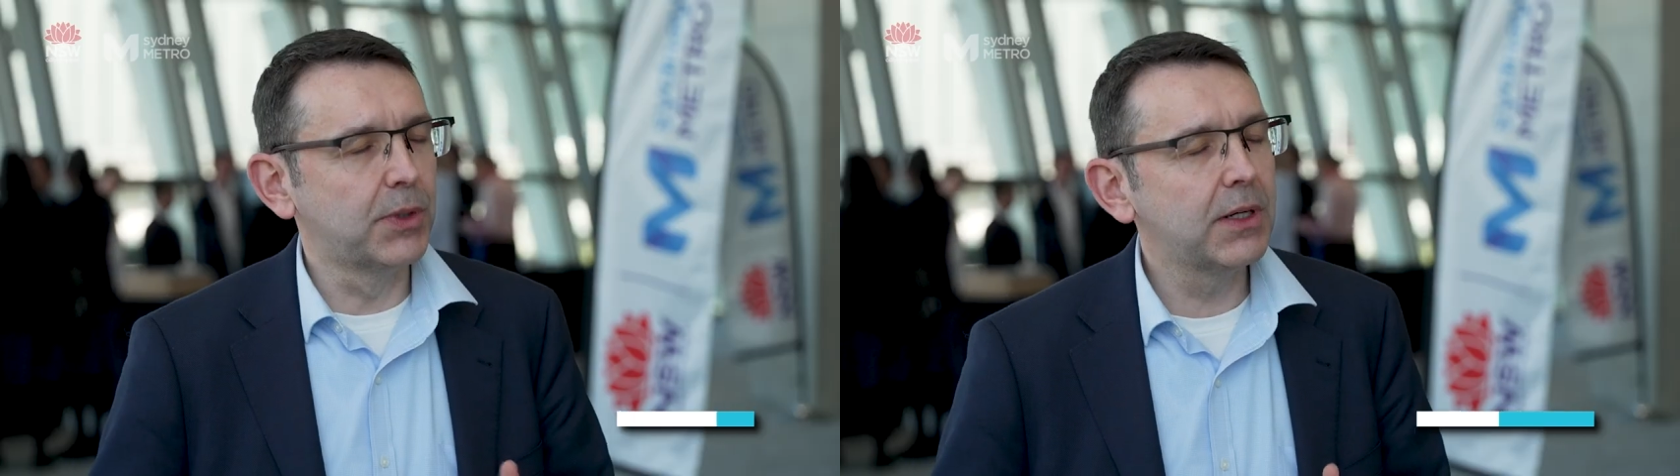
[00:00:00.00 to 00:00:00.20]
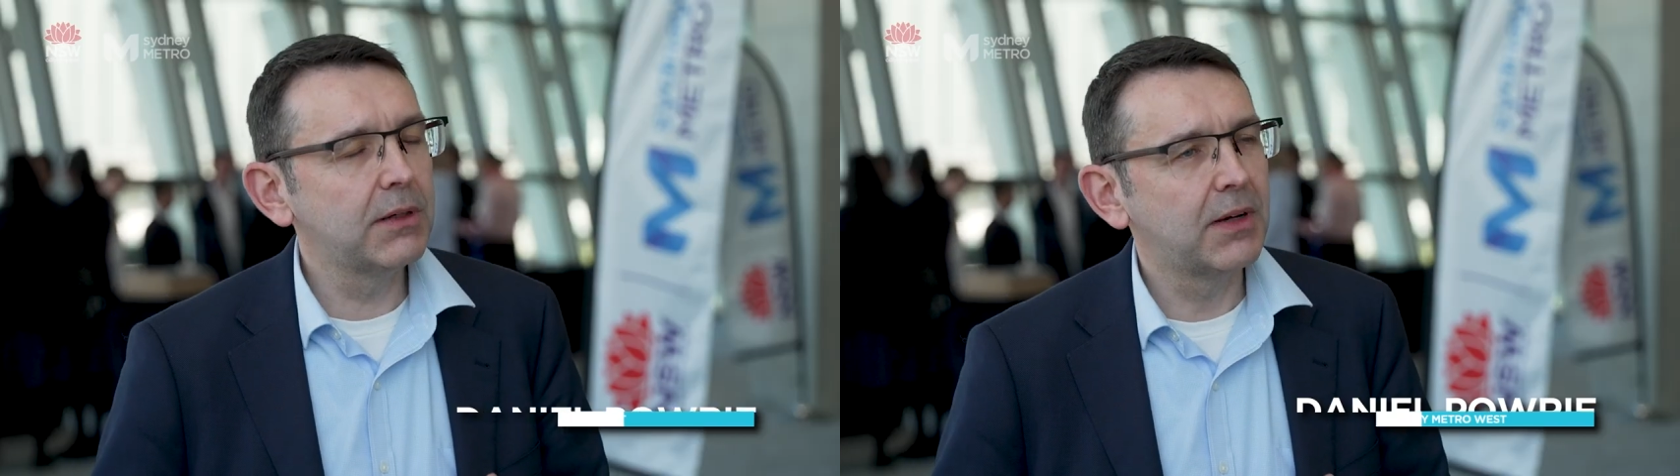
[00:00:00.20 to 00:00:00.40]

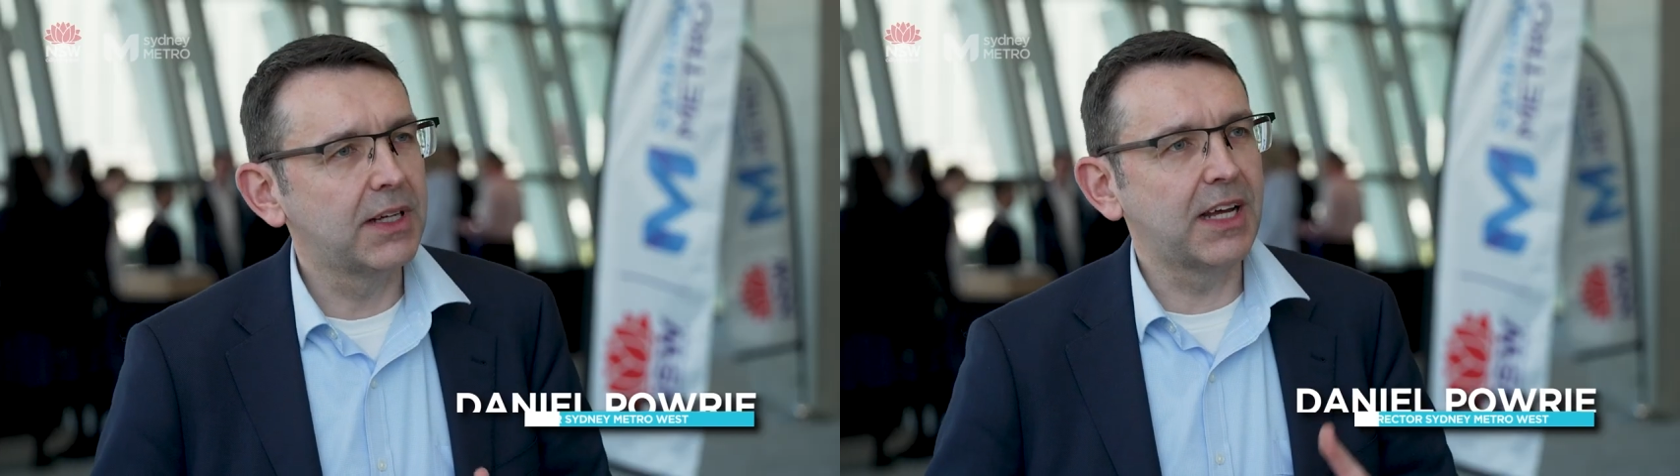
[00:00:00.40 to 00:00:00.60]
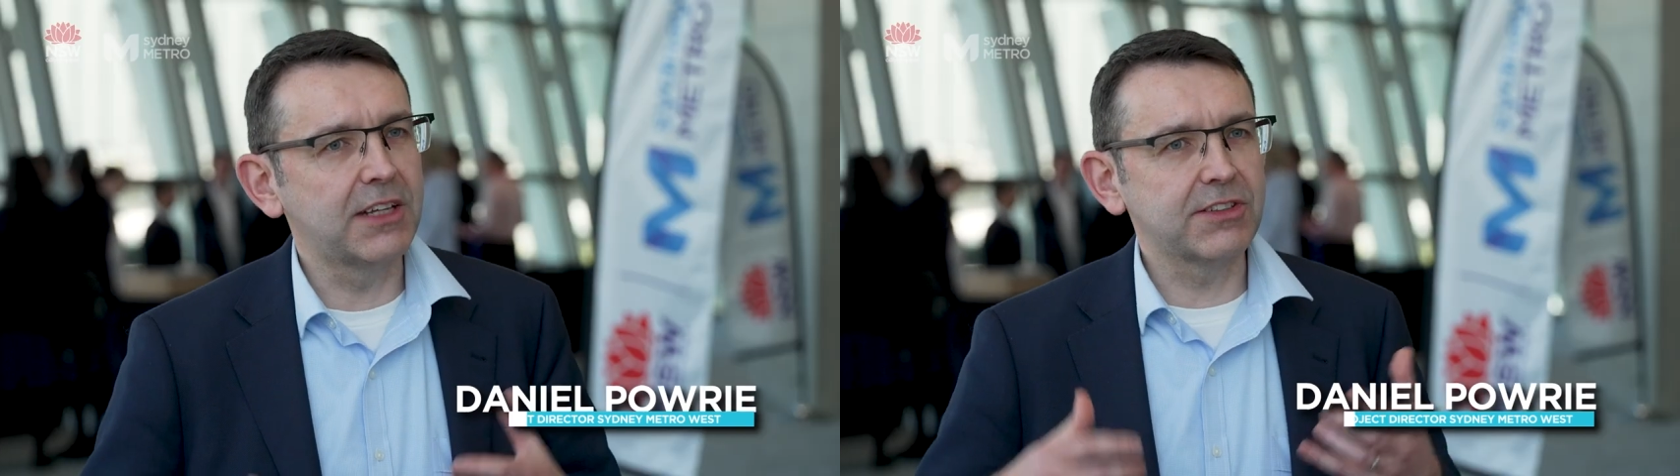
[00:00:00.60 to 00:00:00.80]
more,
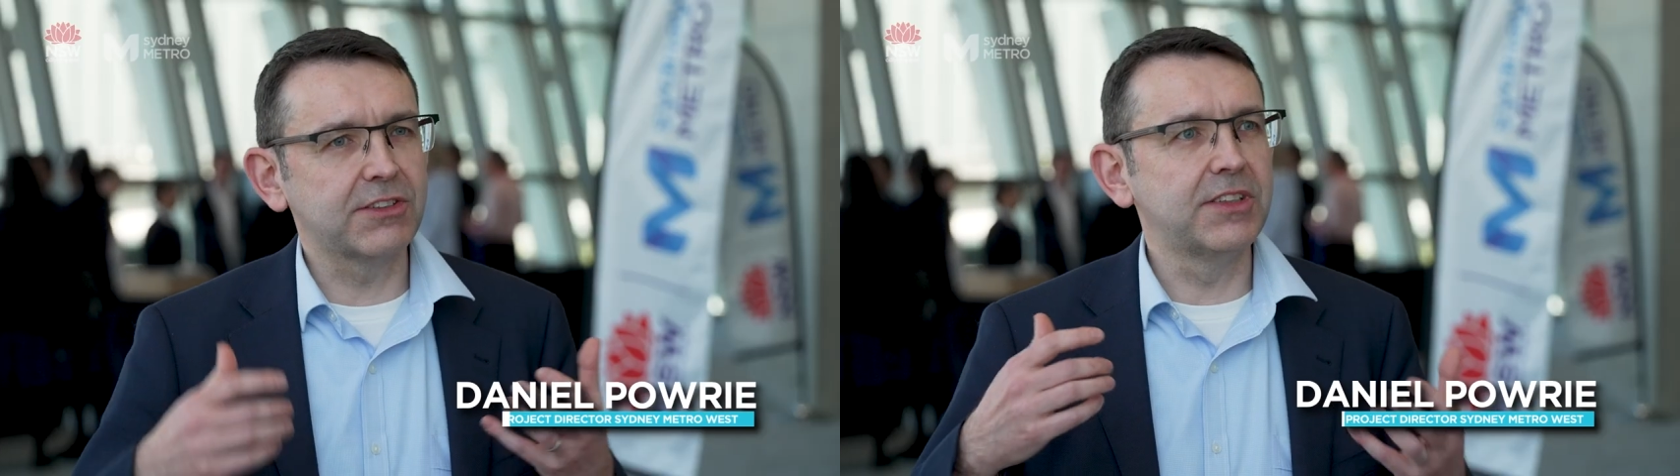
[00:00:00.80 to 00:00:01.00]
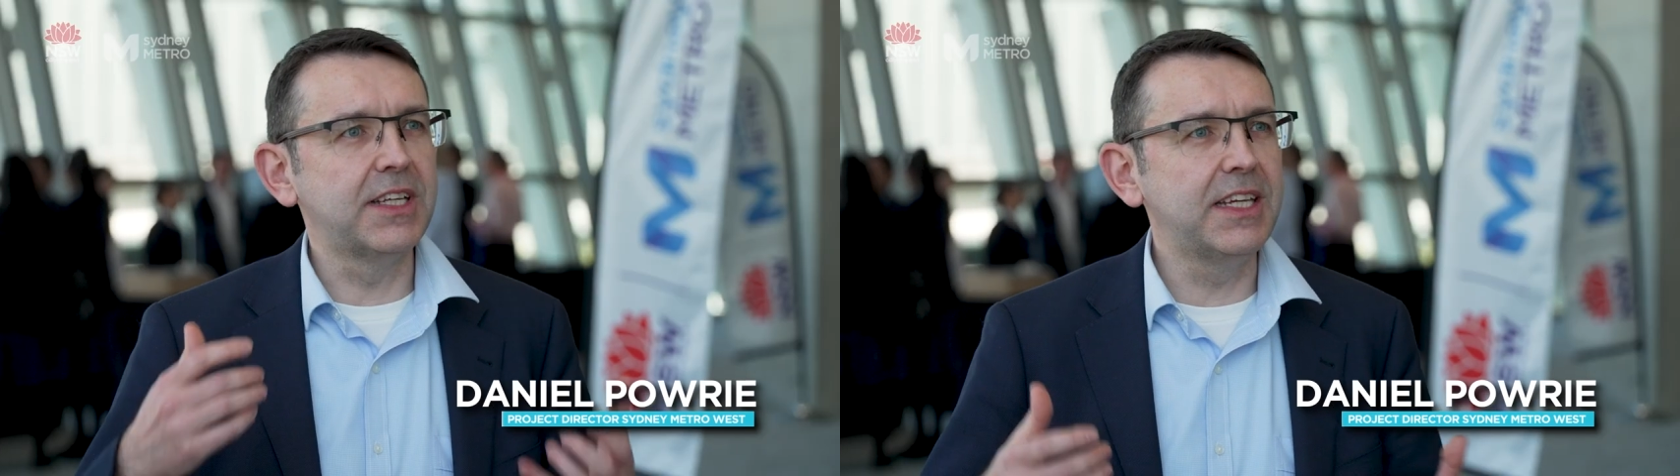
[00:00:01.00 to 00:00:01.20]
and that's
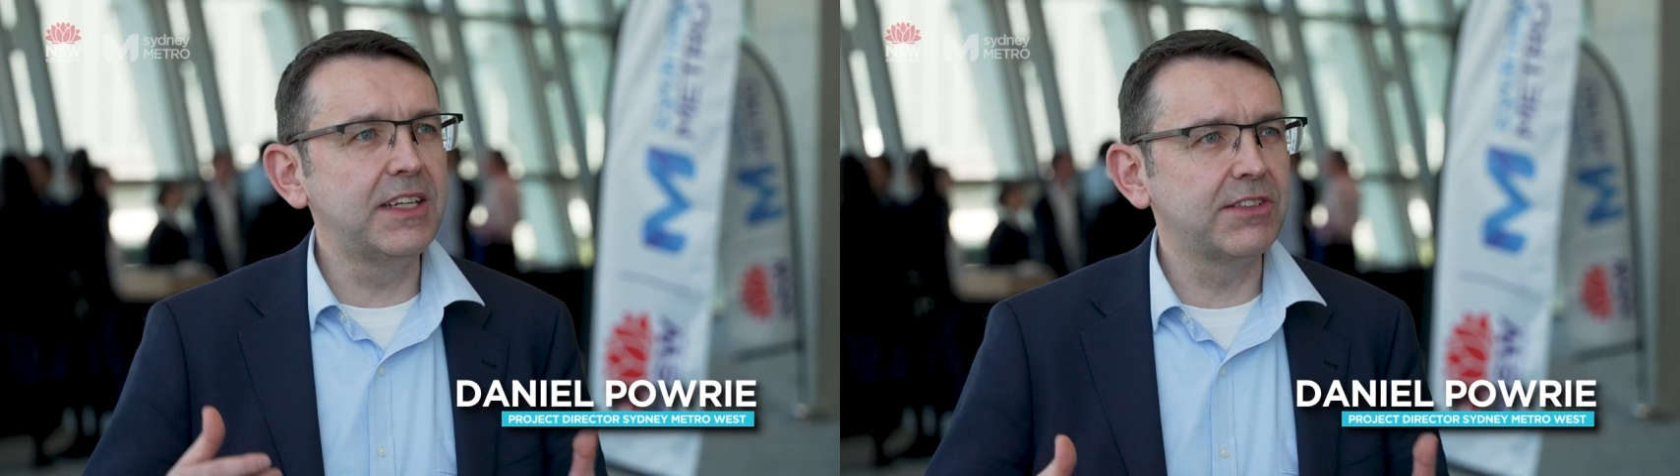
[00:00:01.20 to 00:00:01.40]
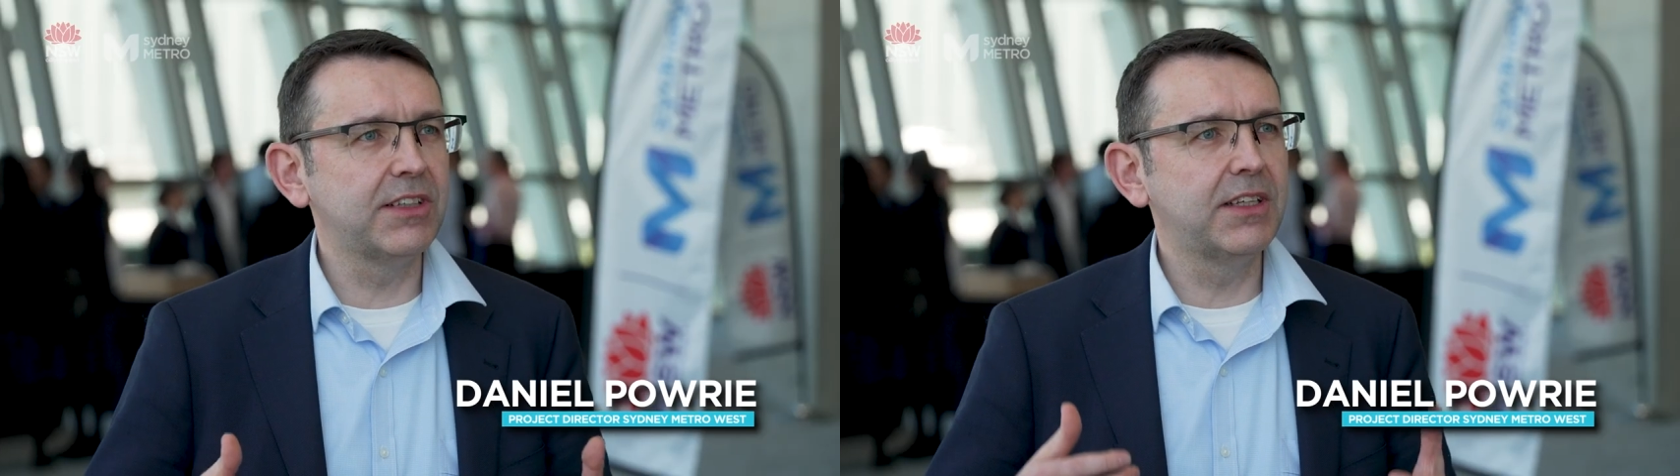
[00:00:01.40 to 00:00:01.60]
such an
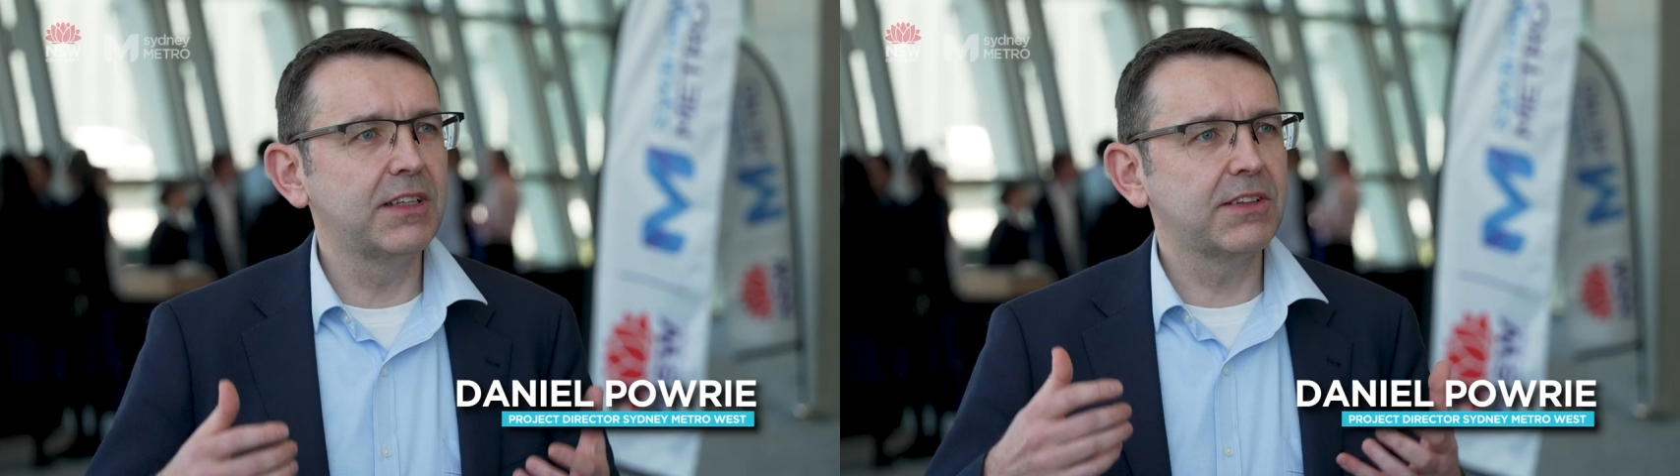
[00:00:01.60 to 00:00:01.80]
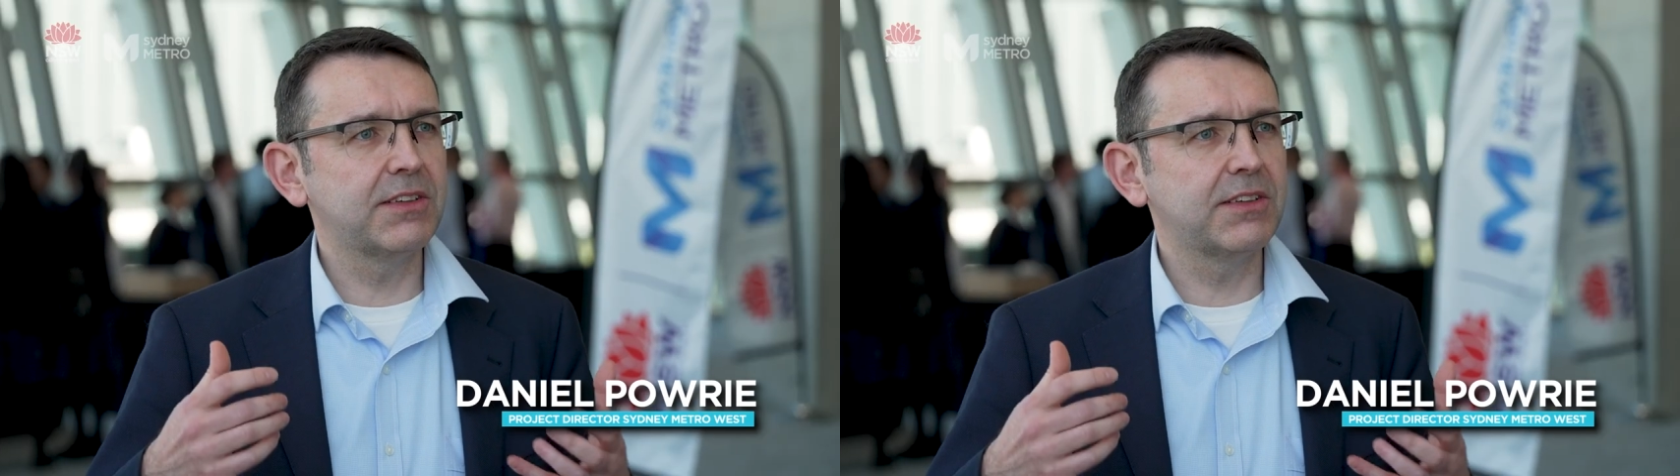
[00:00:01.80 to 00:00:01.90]
easy